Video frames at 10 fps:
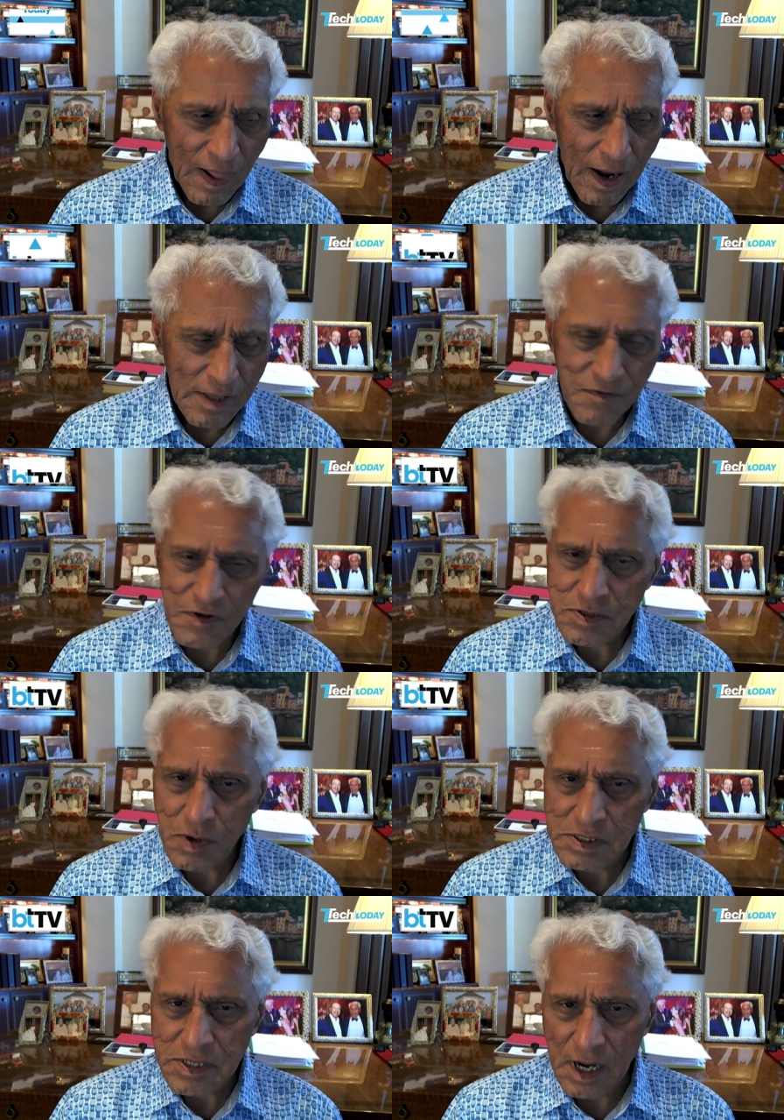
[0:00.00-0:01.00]
And the first
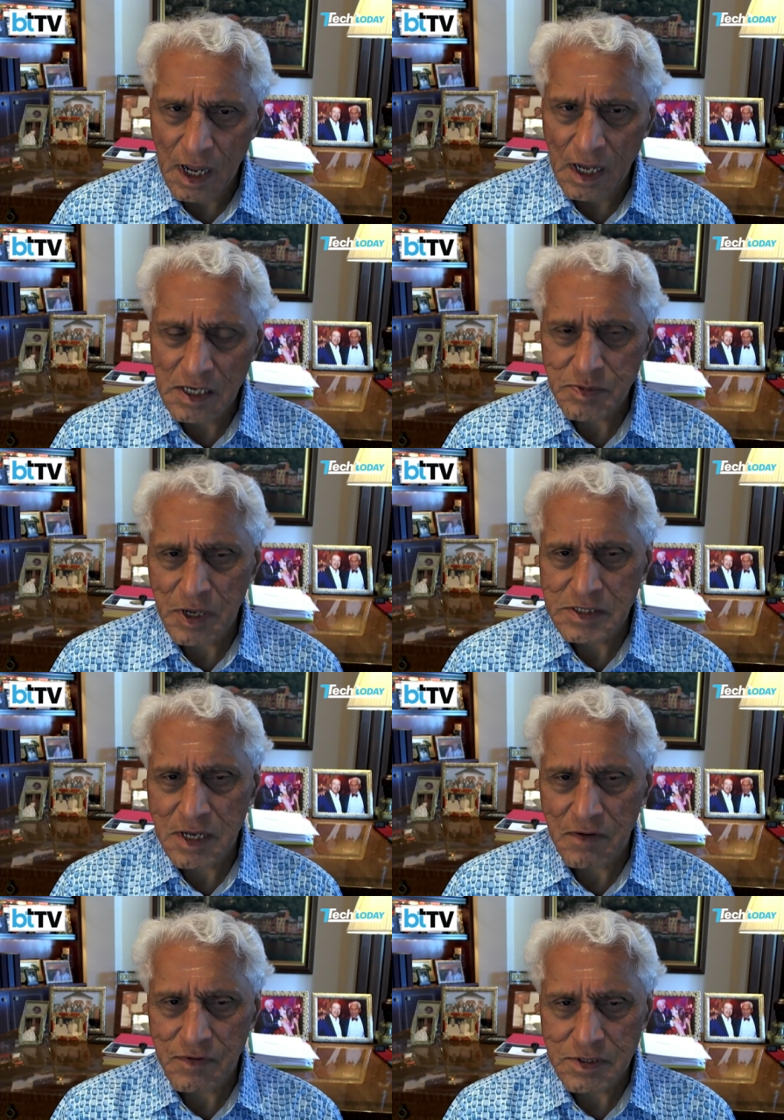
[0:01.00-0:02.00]
question I asked
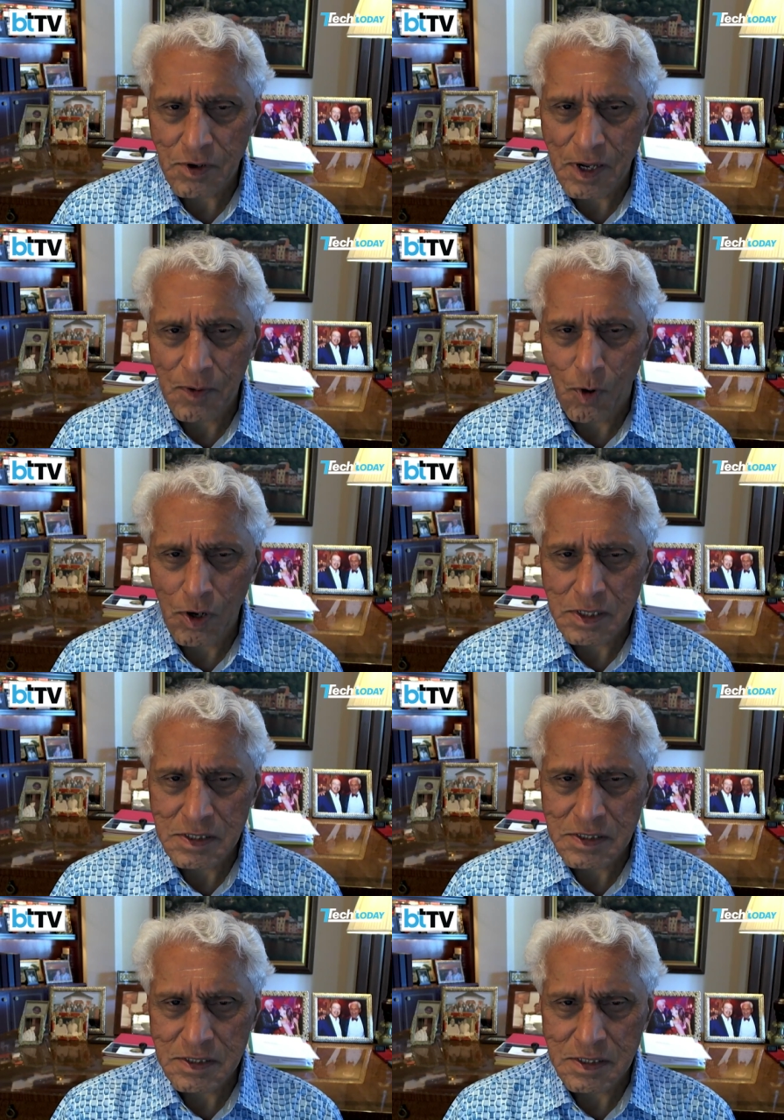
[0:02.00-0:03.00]
myself was, okay, what
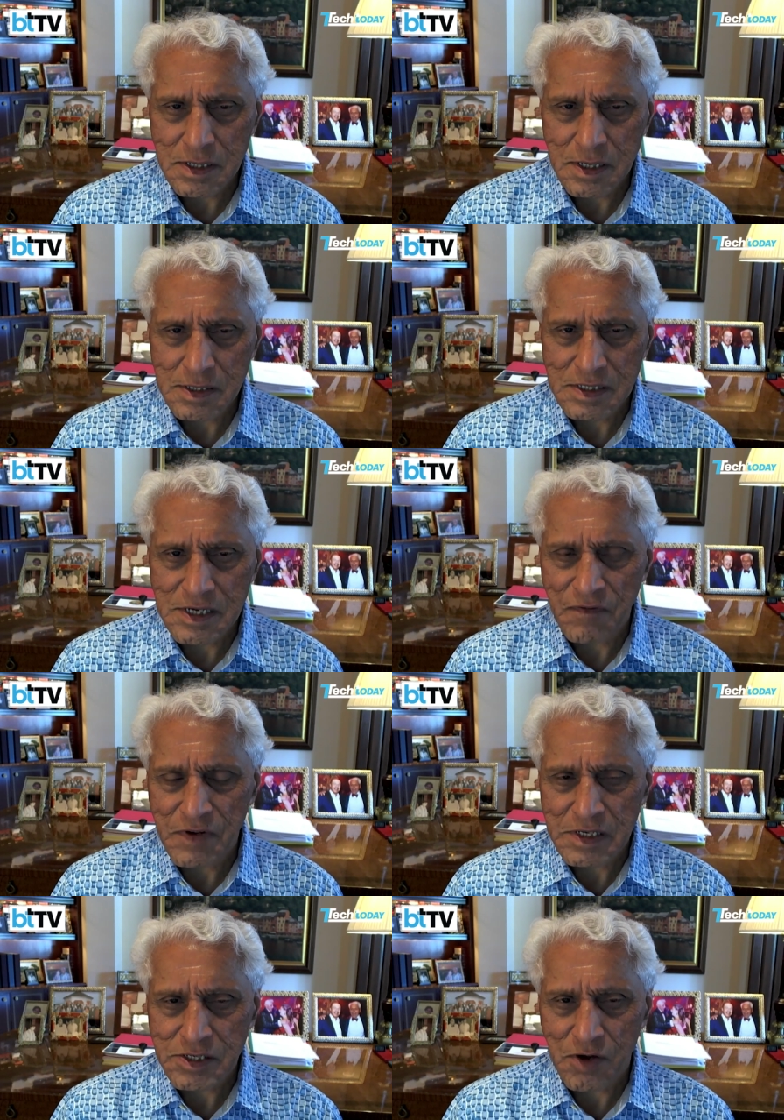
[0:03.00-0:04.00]
is the
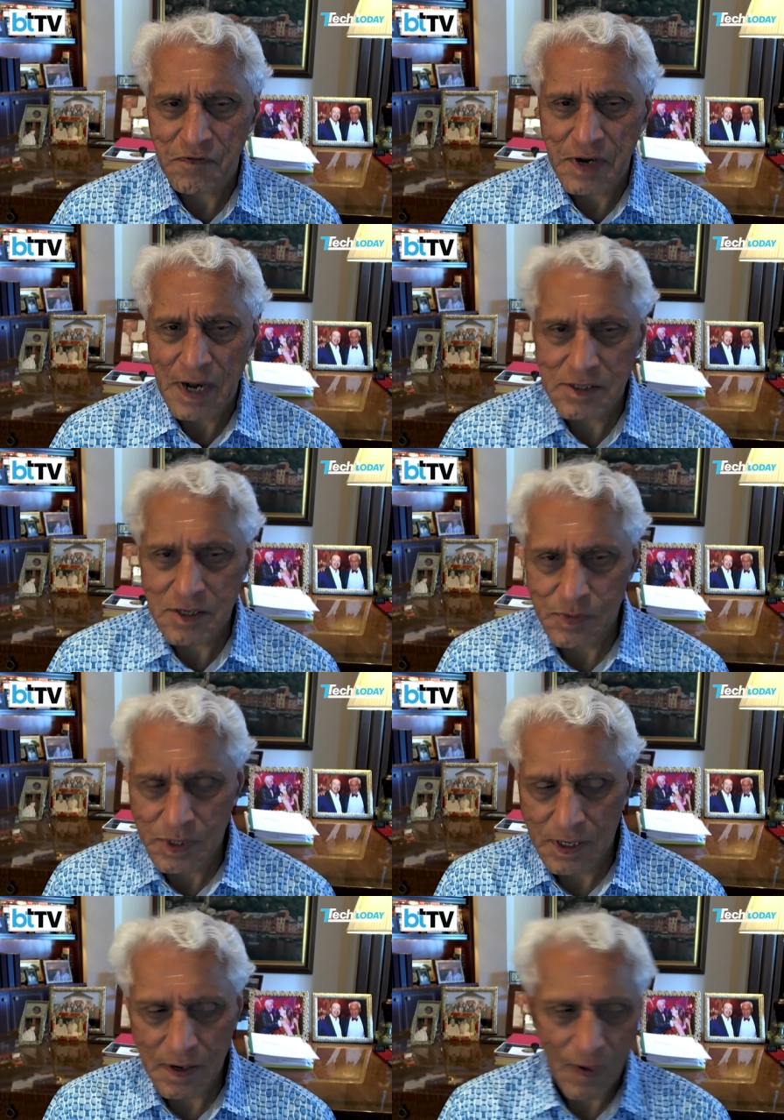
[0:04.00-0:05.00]
definition of
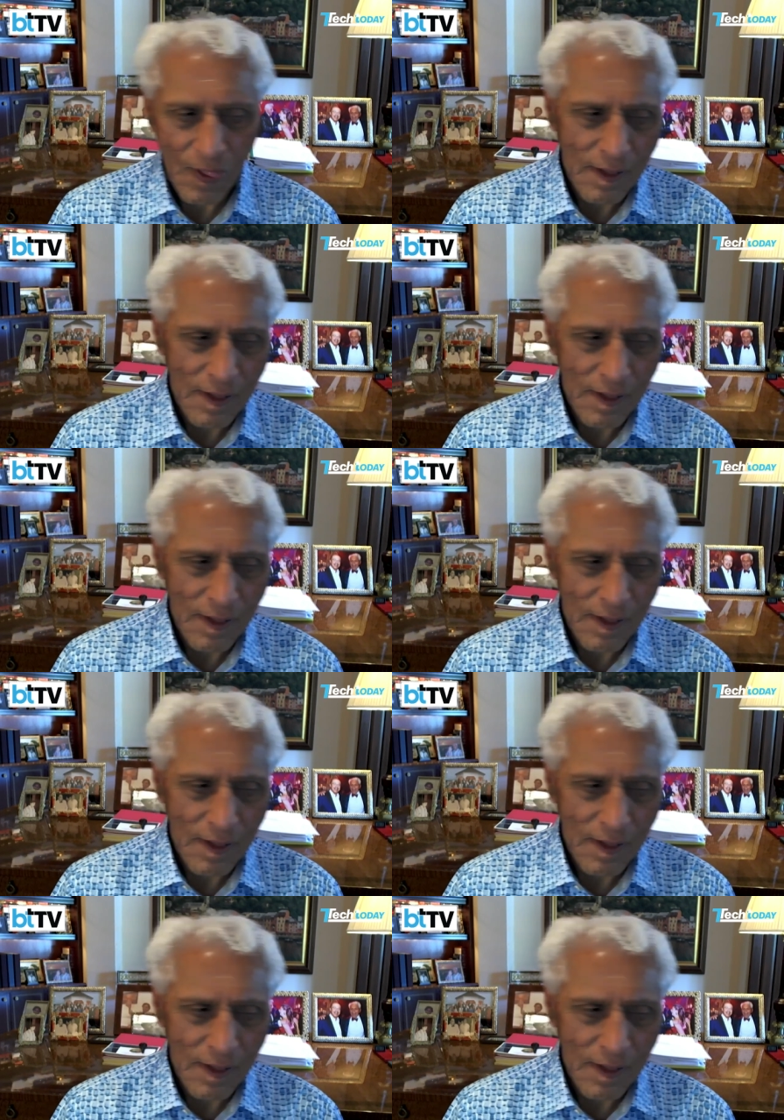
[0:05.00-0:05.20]
philanthropy?